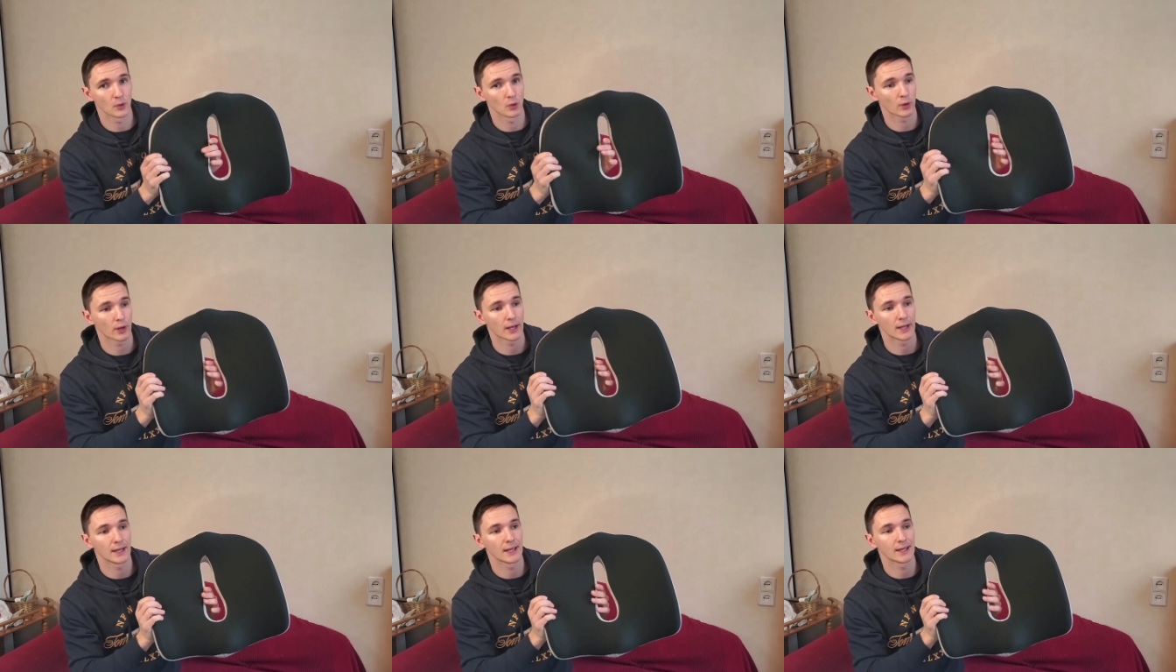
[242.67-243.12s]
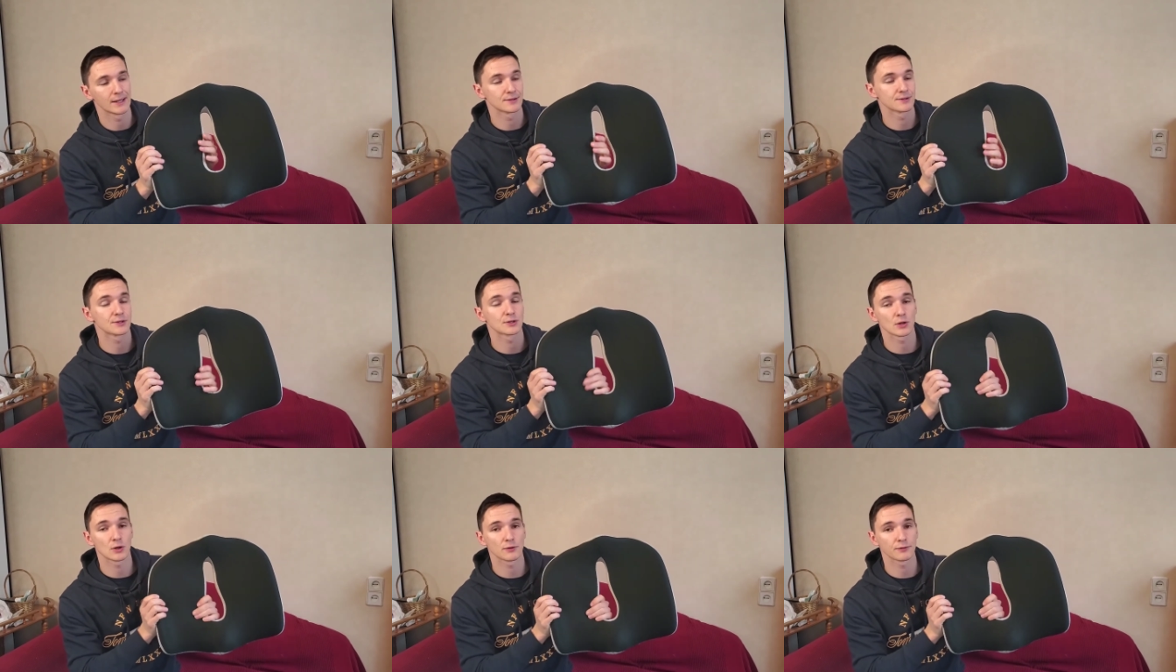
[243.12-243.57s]
okay and
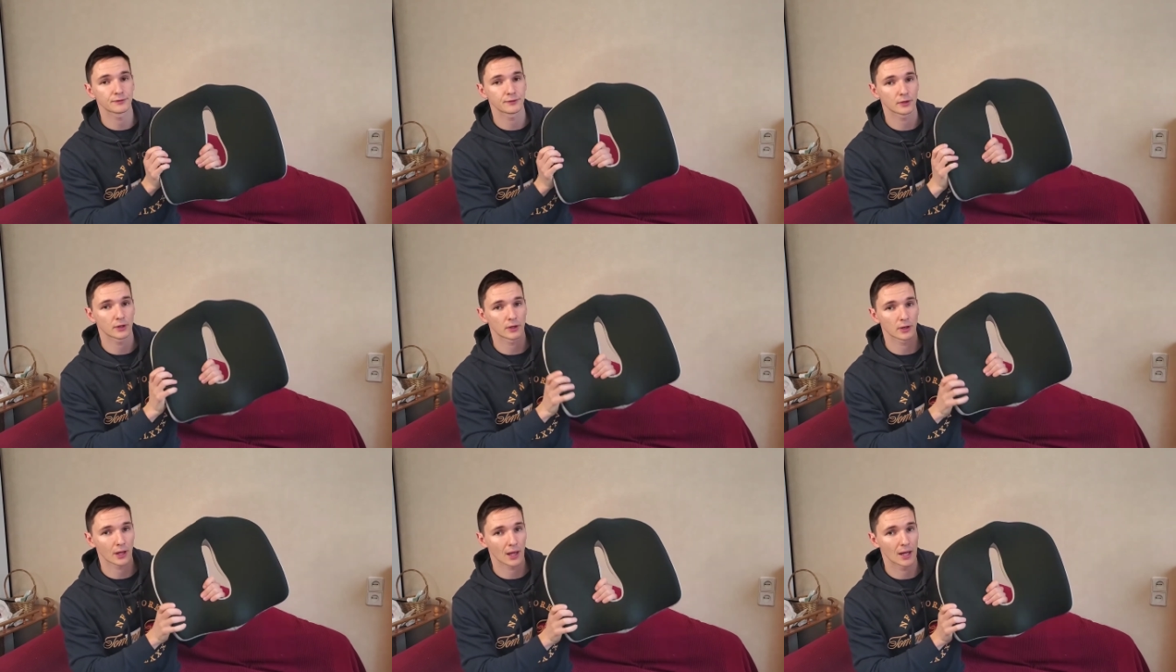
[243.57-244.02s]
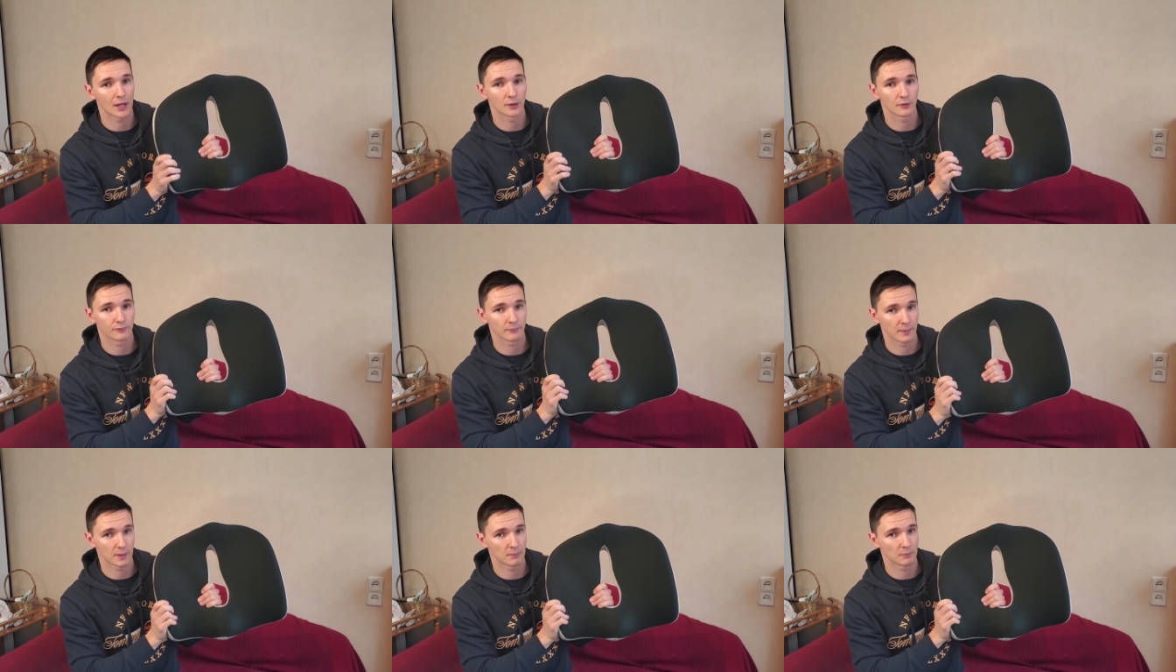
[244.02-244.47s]
softer kind
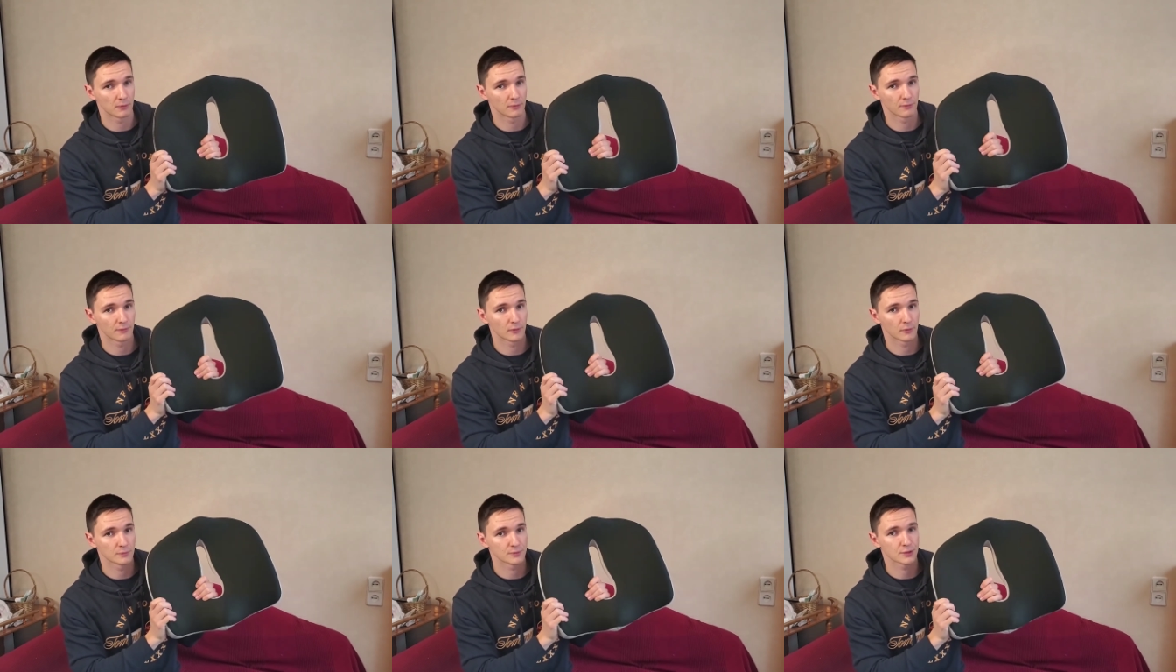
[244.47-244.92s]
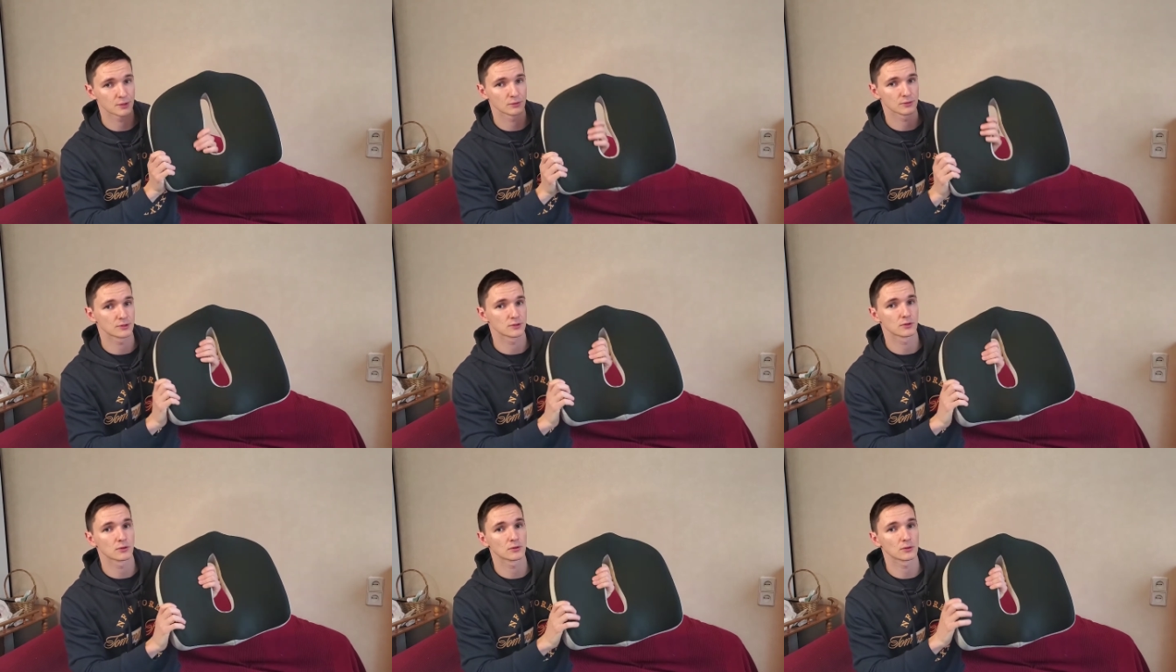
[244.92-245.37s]
of memory foam so
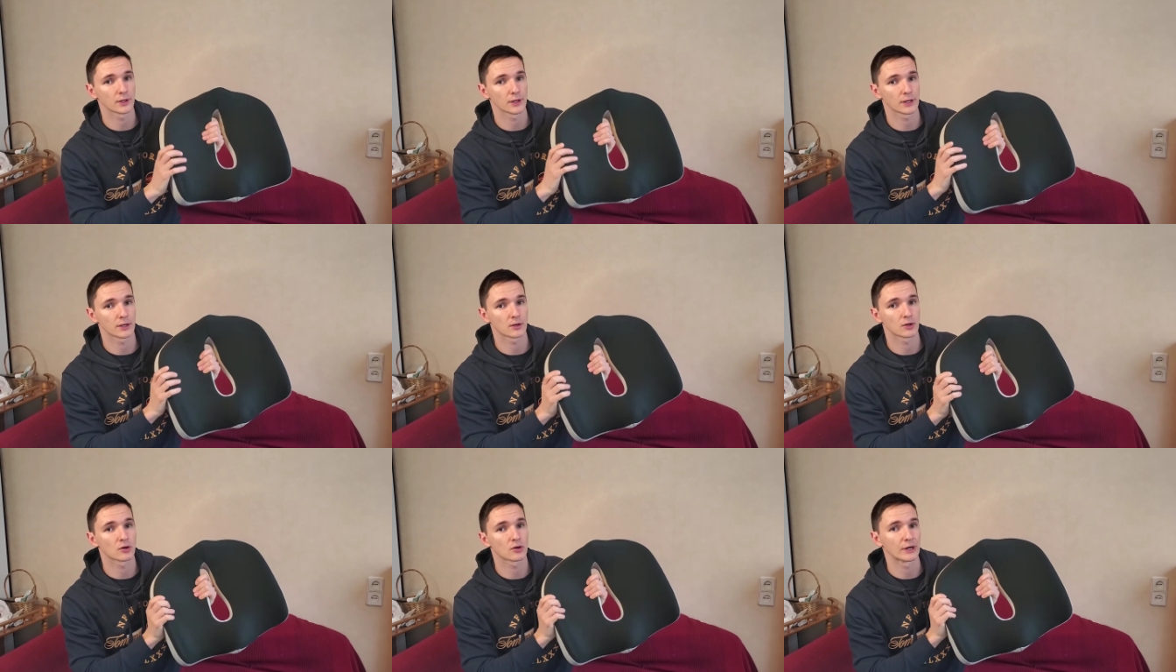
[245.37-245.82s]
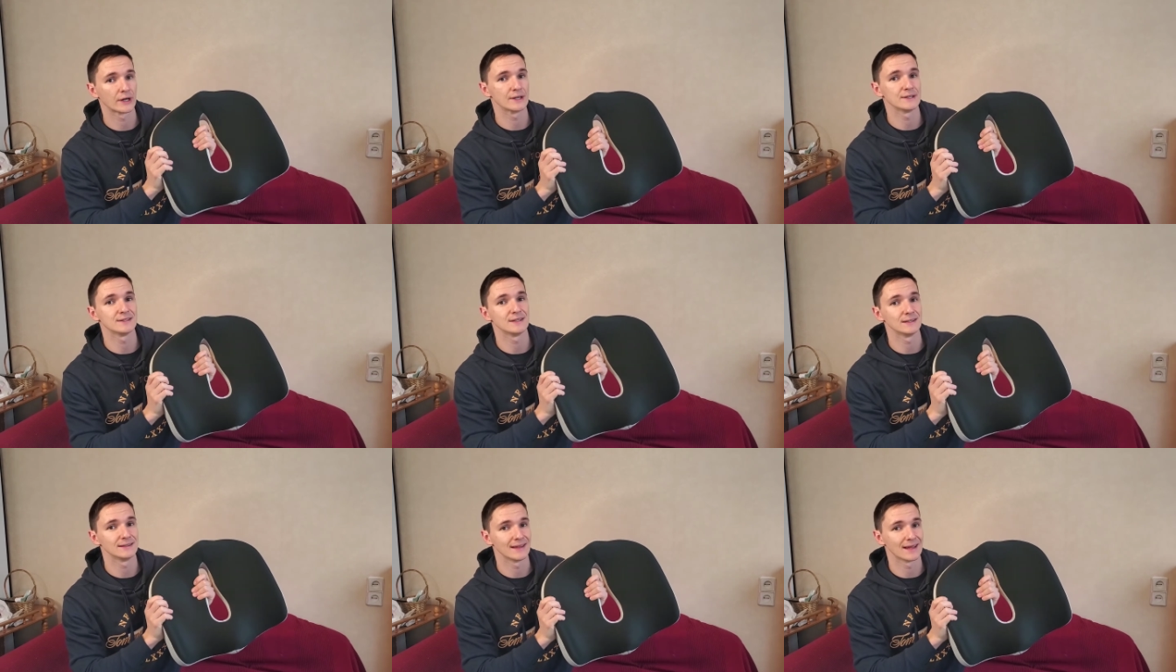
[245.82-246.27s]
it's not like
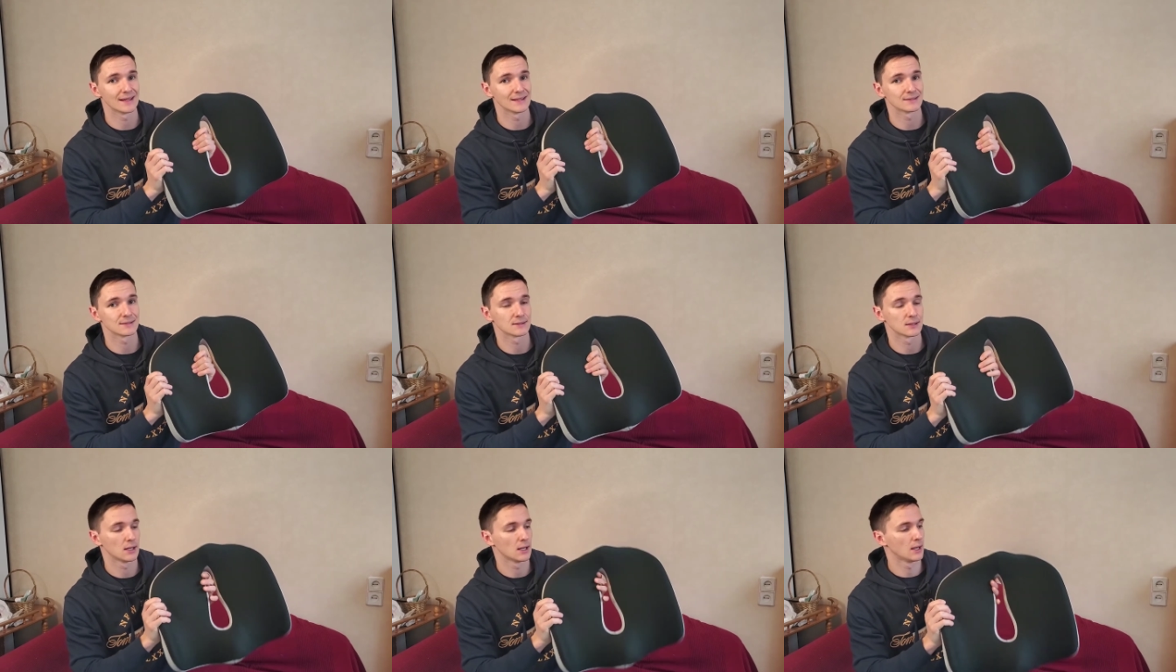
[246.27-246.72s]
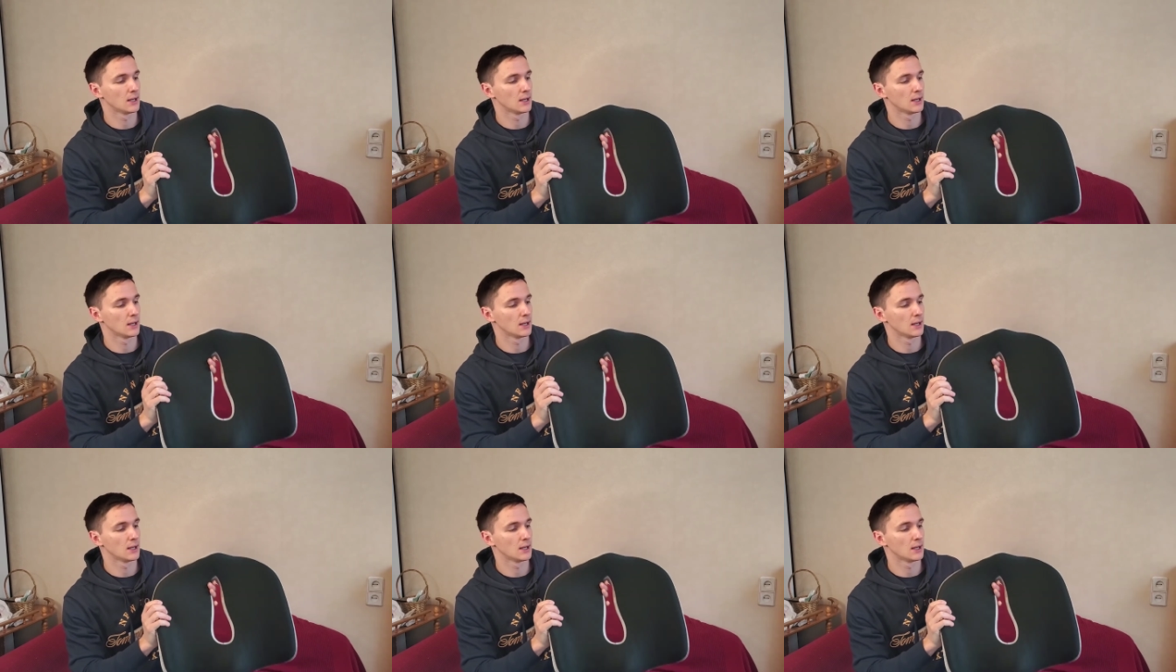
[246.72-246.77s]
crazy dense